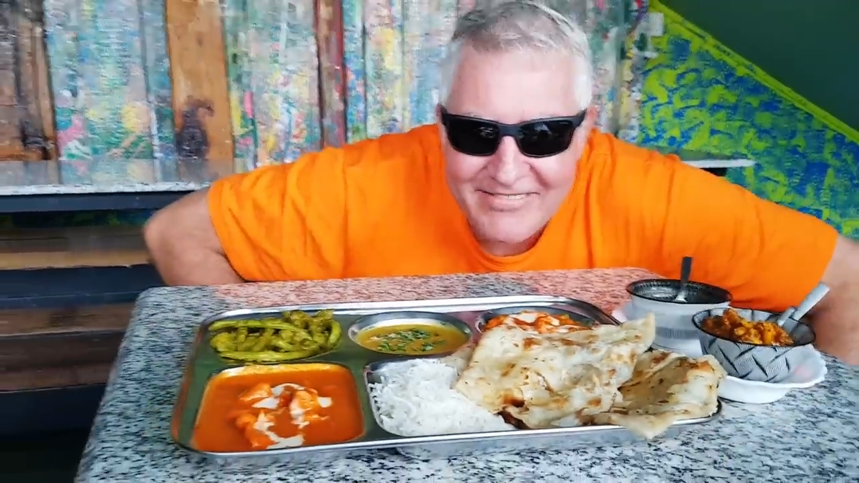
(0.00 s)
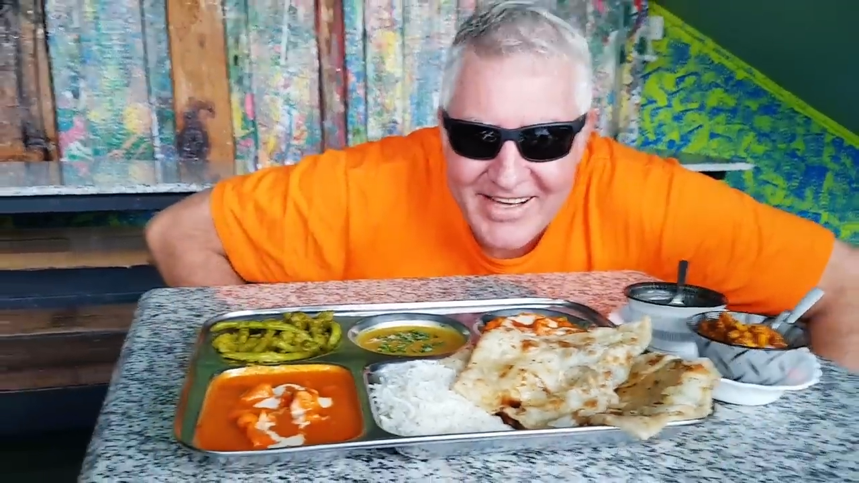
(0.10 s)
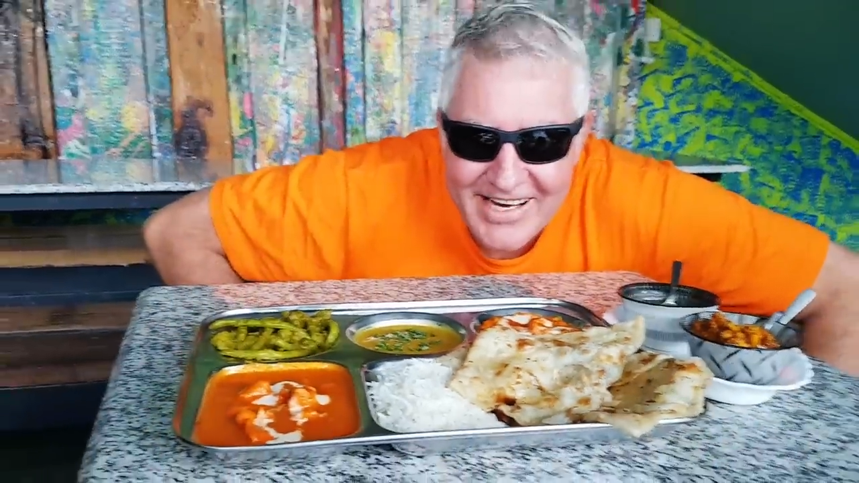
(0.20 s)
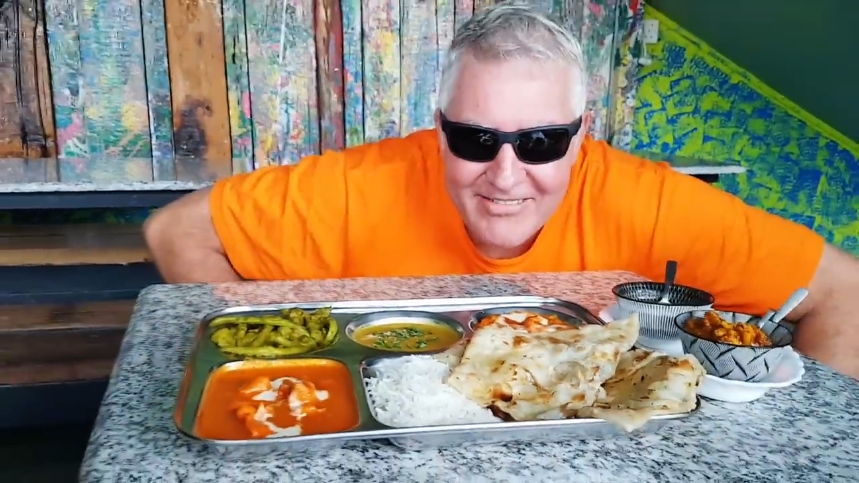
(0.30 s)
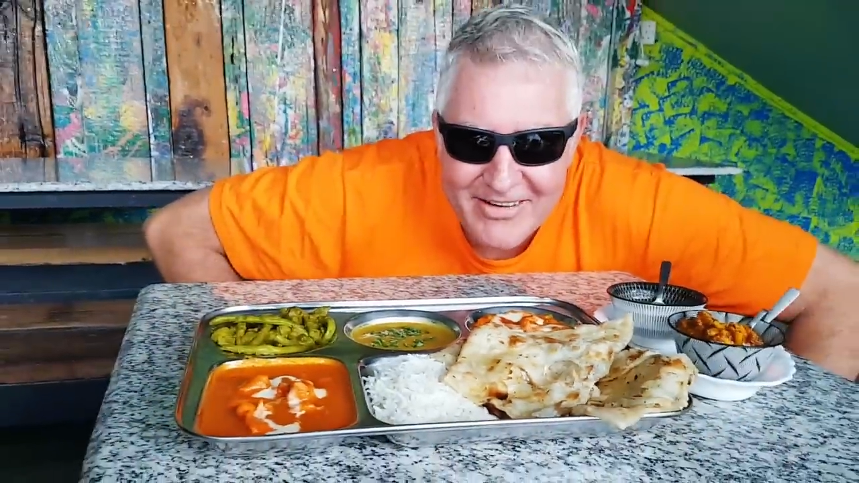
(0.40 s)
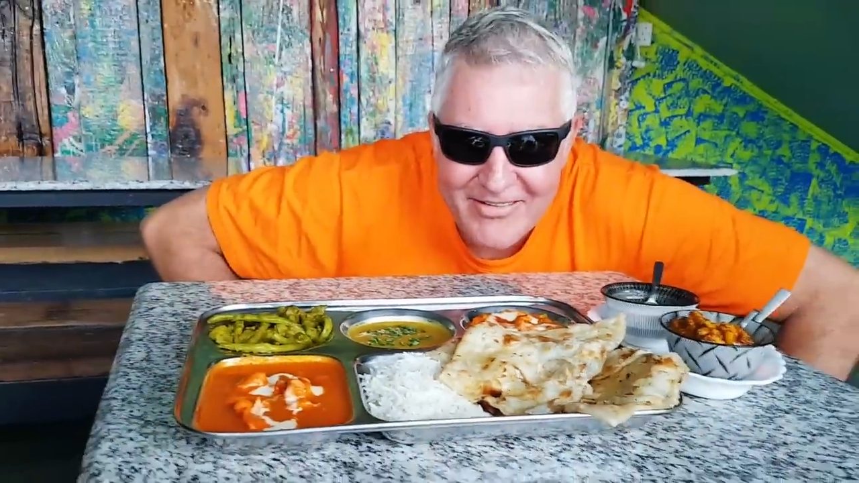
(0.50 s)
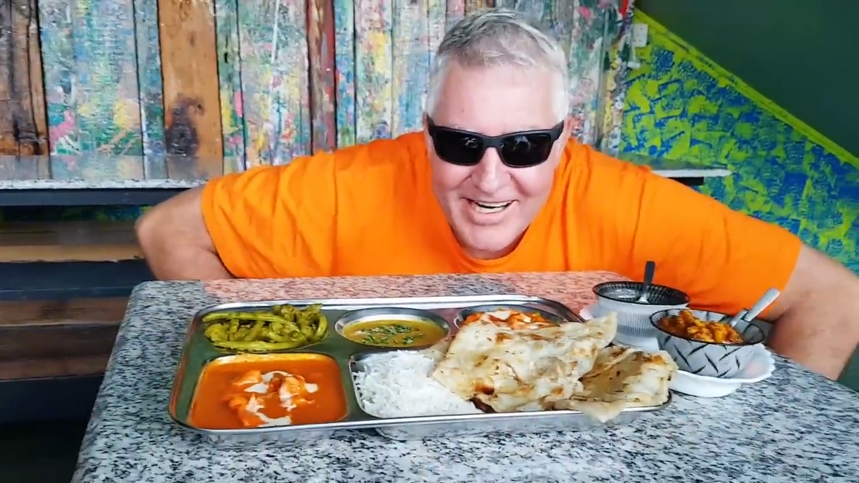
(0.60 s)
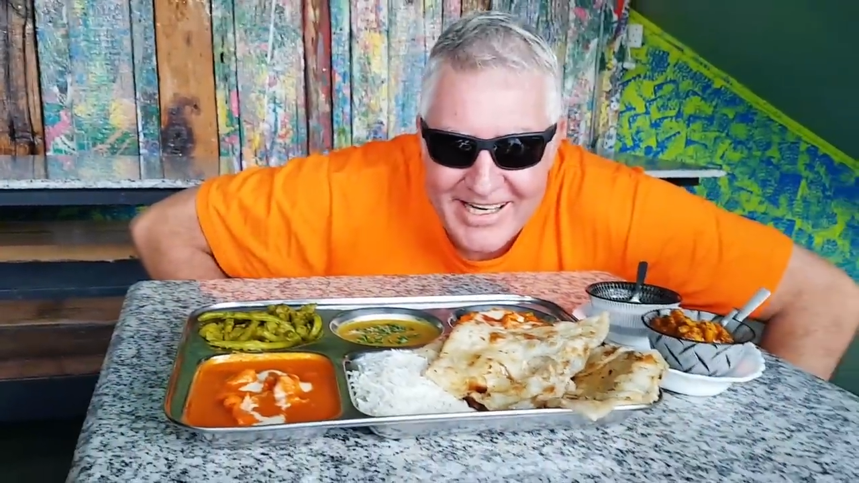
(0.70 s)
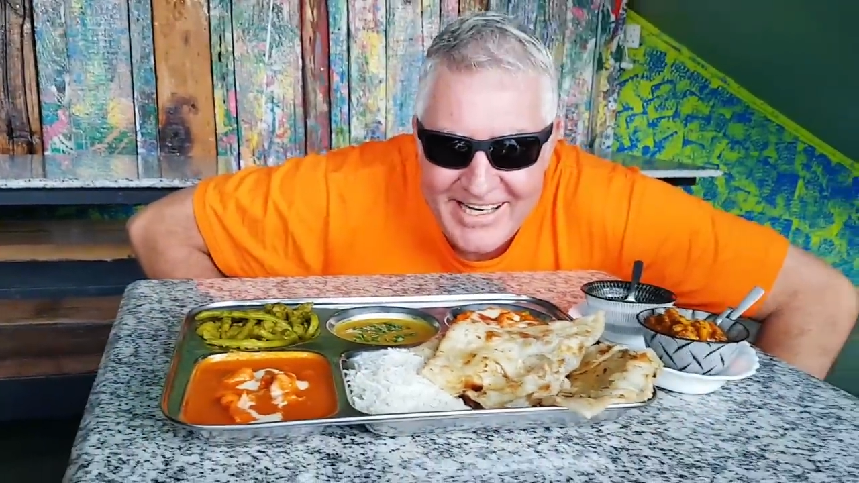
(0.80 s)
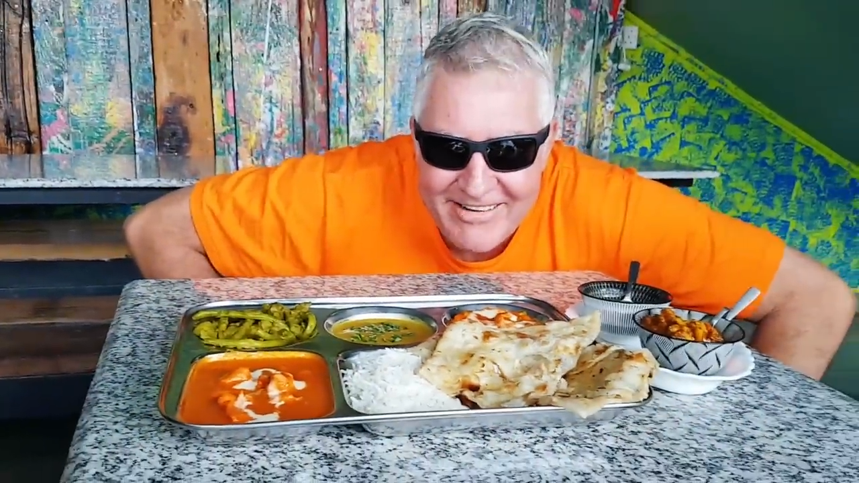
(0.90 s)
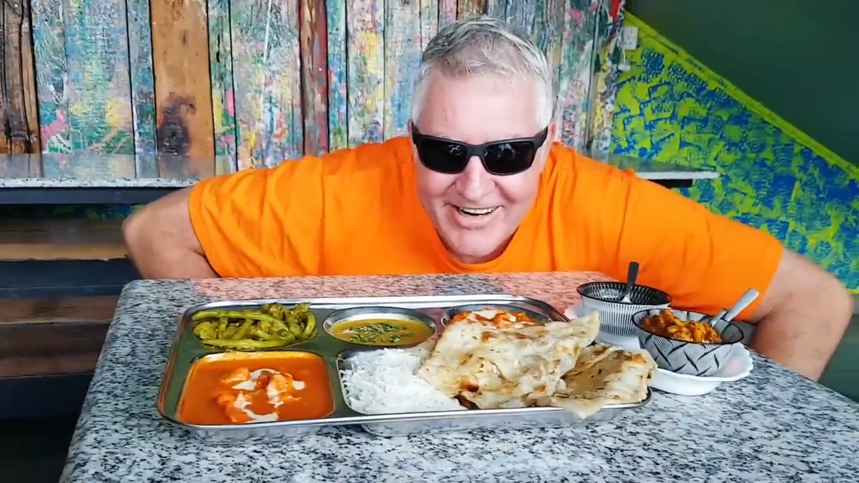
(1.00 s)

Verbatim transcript: Oh man, I'm on one knee,